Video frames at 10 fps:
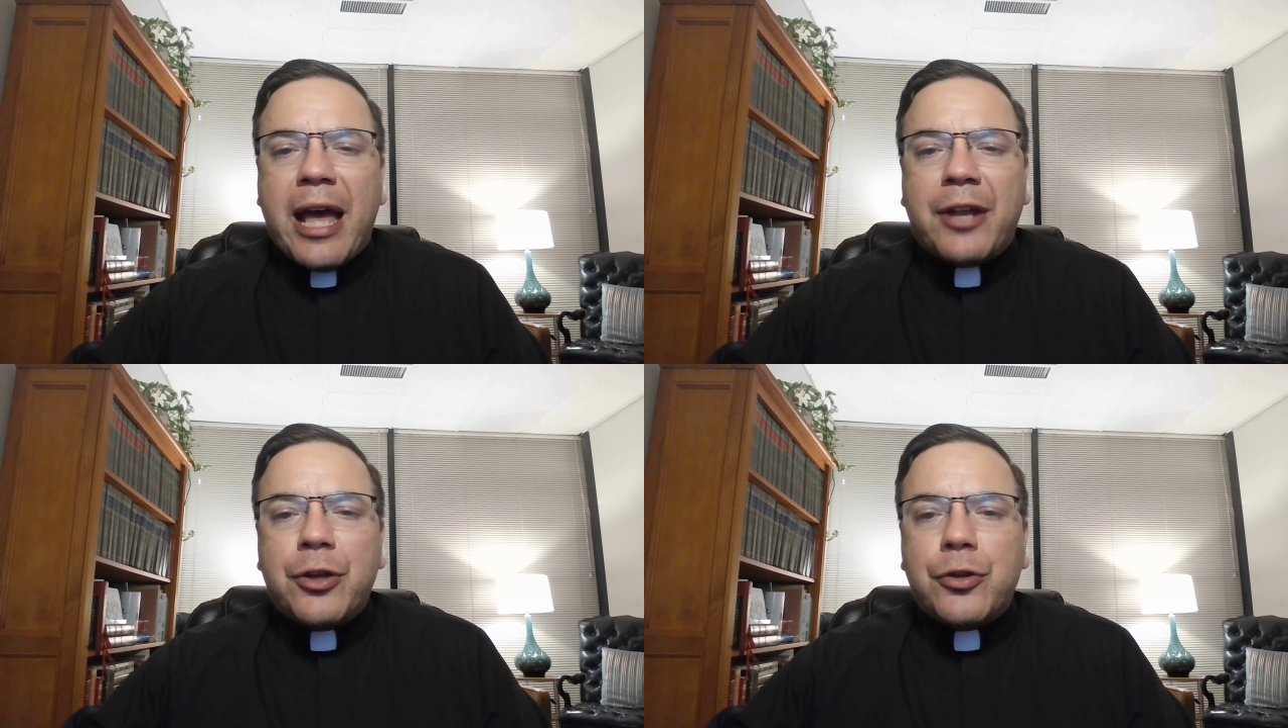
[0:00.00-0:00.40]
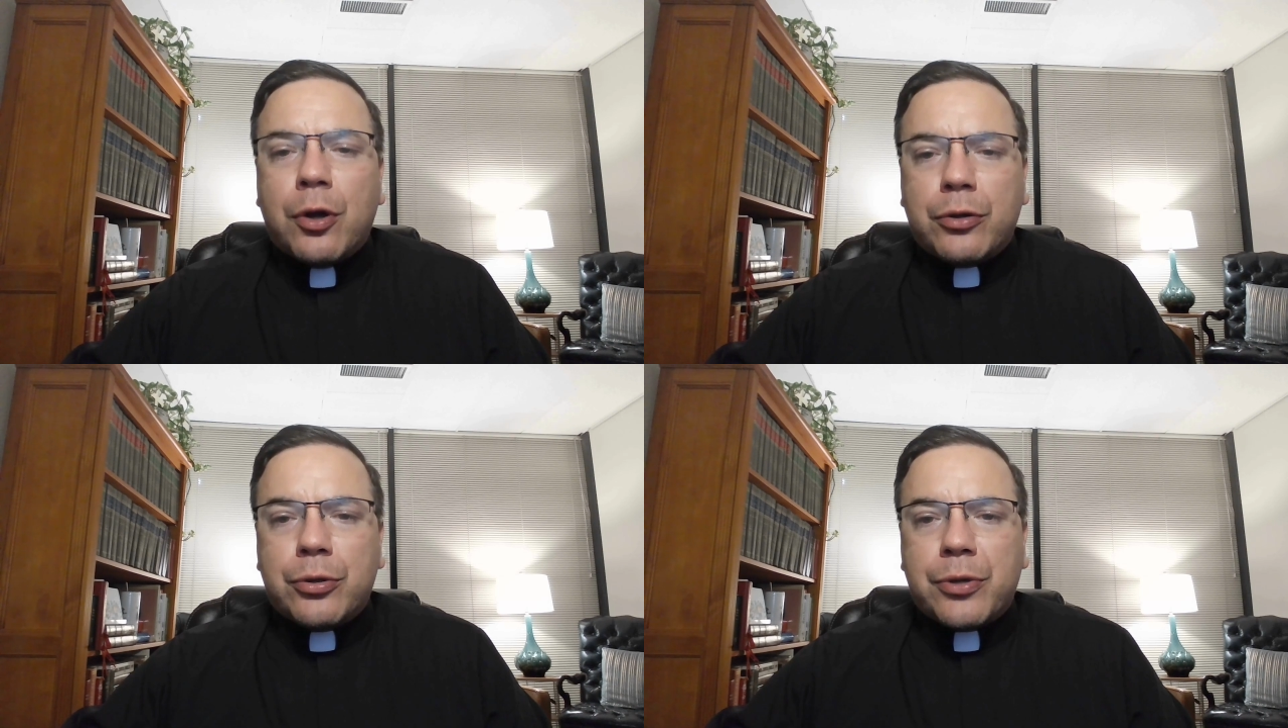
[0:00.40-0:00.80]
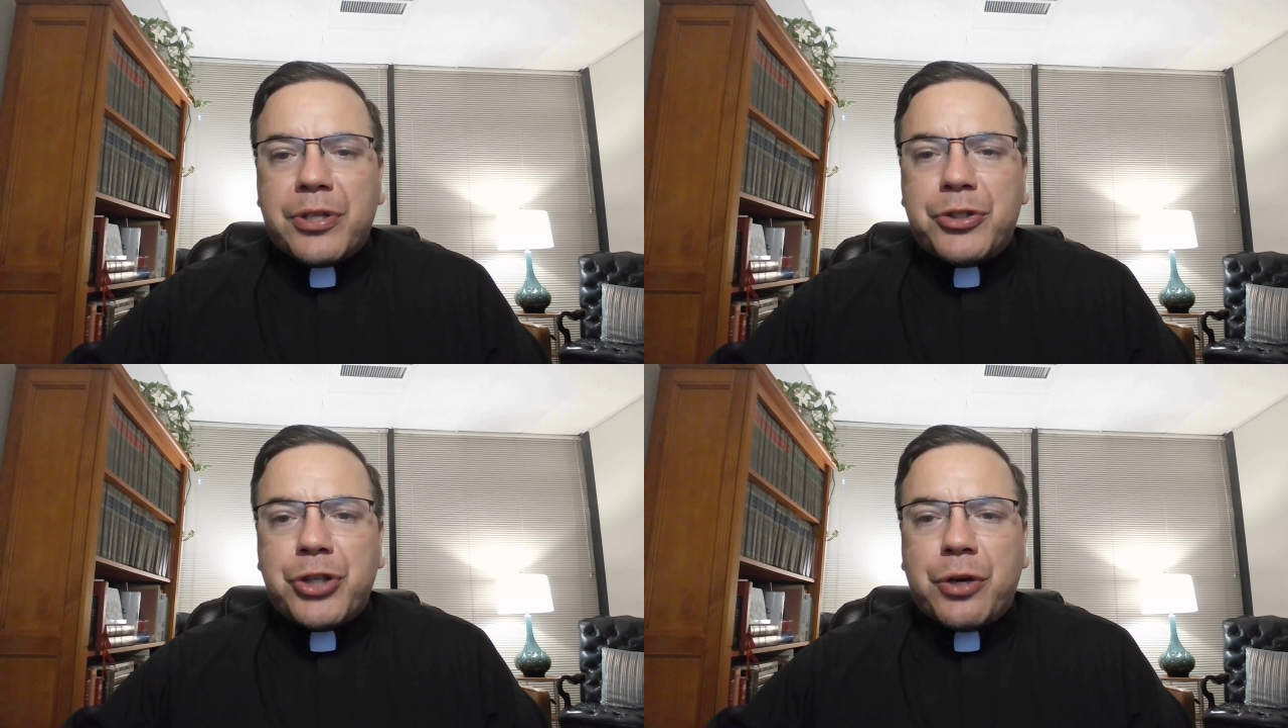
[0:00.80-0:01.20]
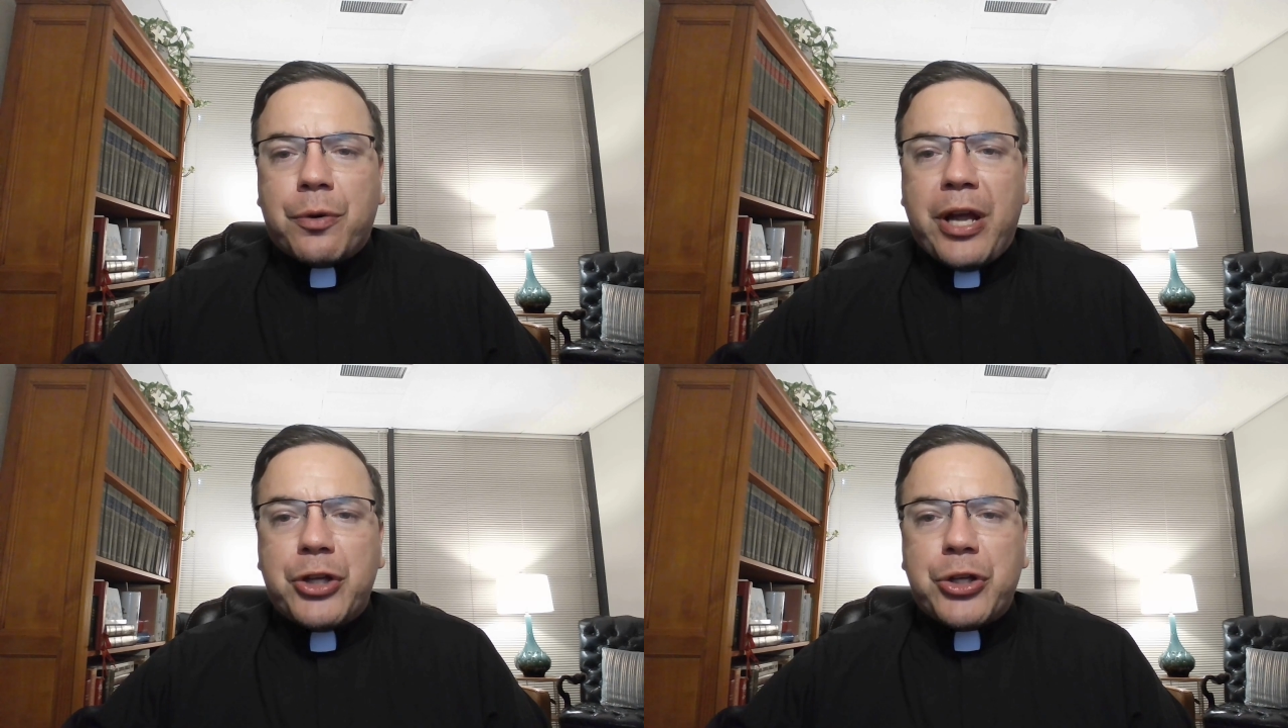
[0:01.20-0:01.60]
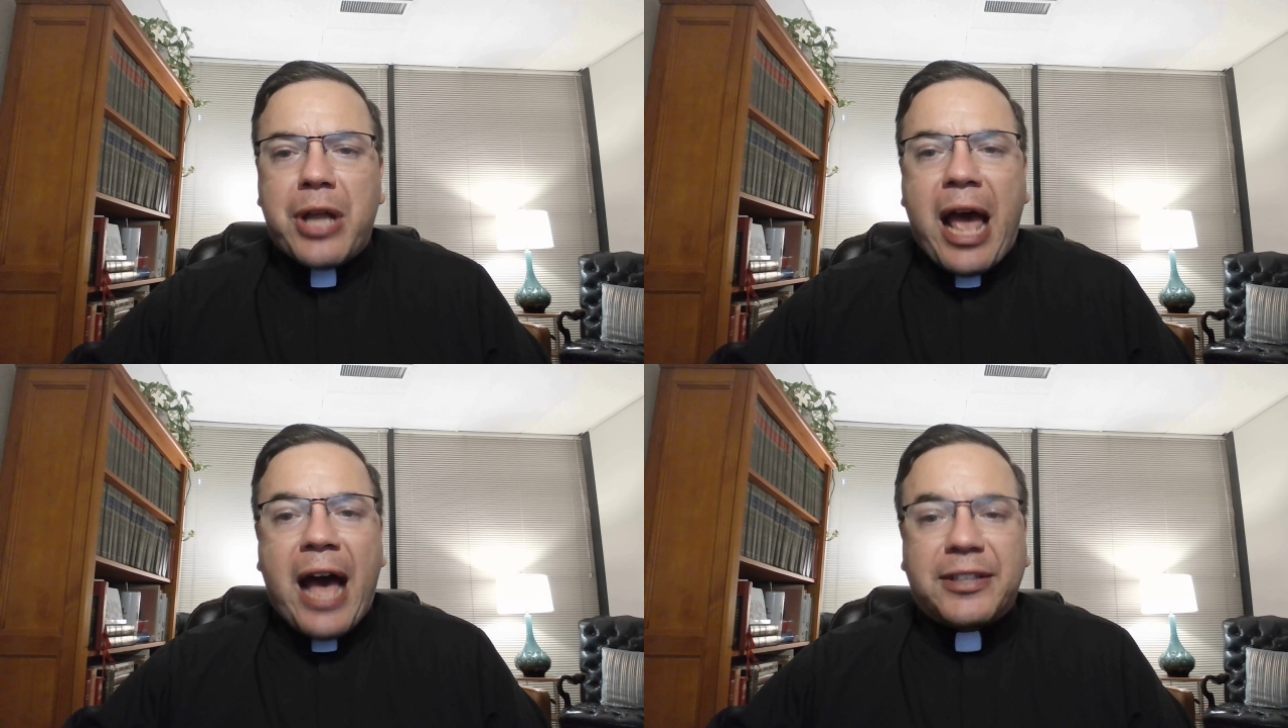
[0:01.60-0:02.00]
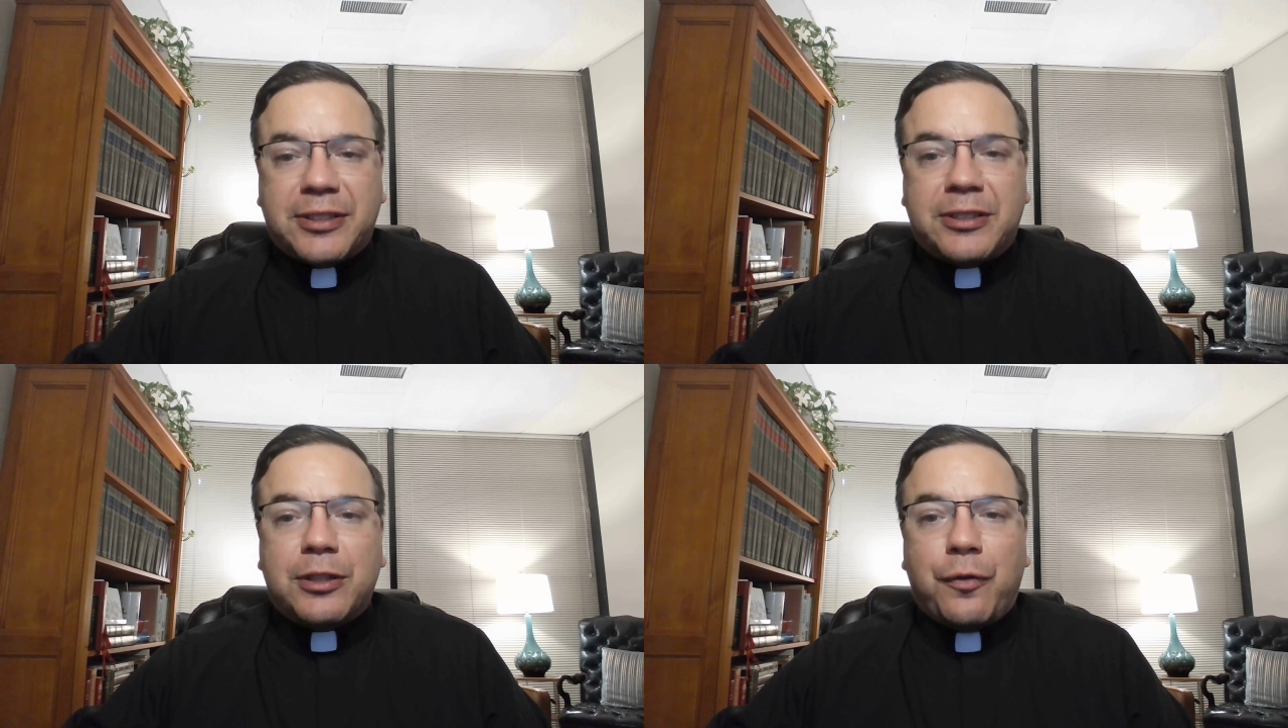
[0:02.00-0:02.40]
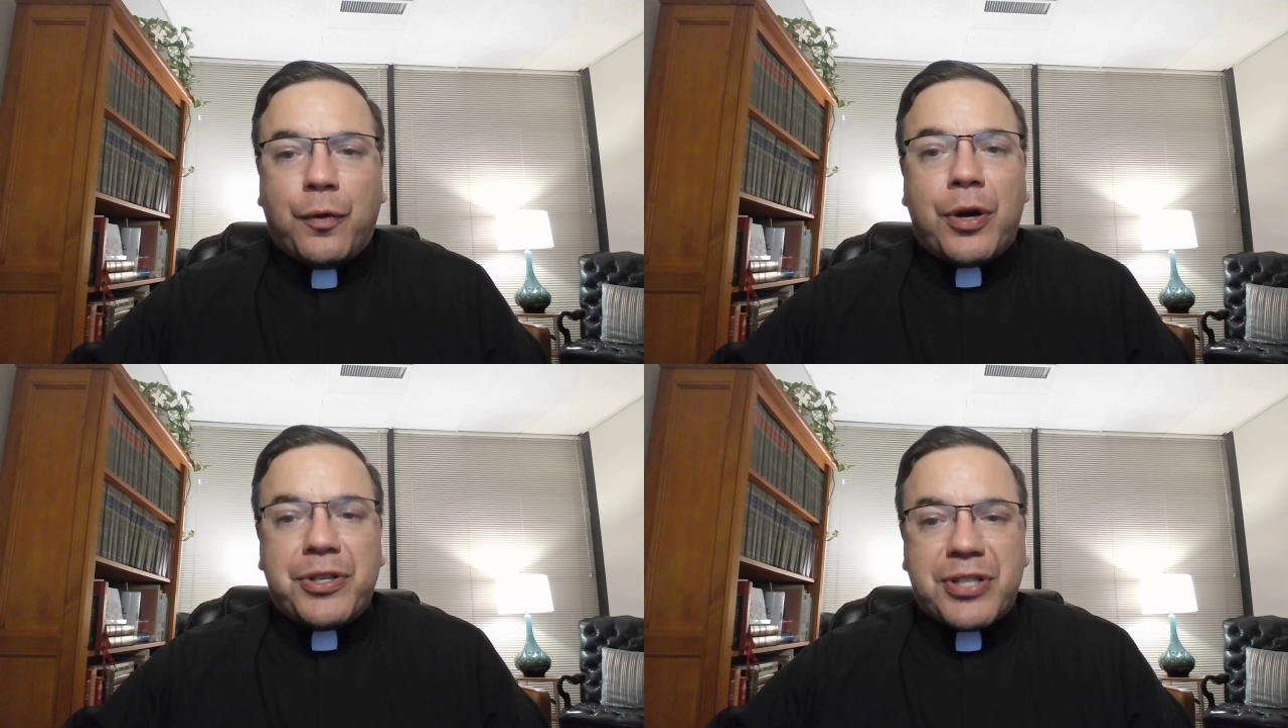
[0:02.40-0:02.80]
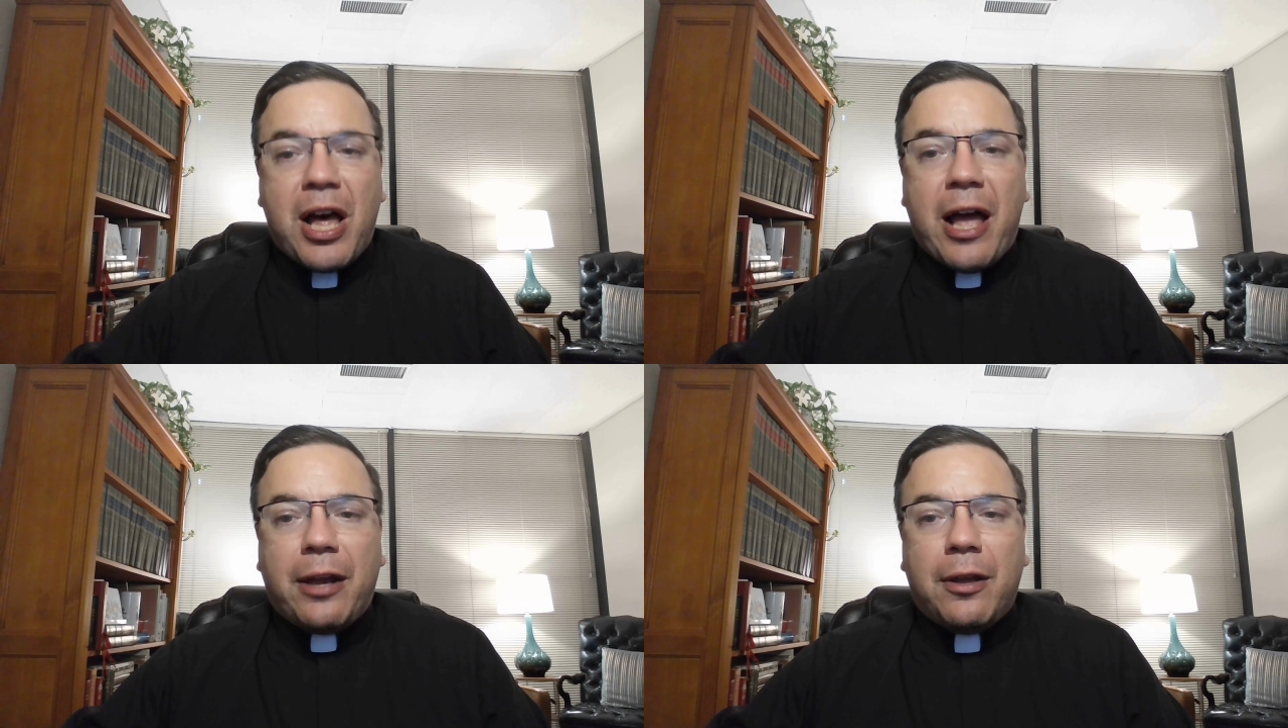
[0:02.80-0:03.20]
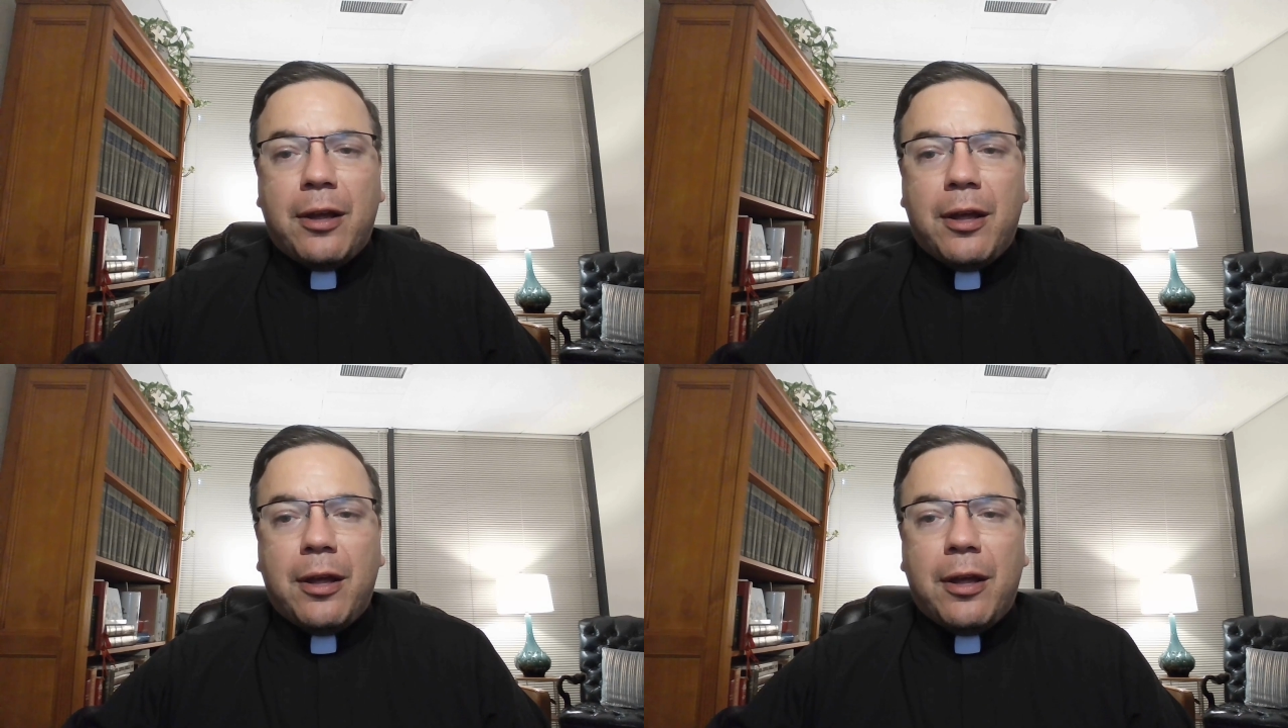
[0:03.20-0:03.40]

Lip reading: and adulterous generation asks for a sign,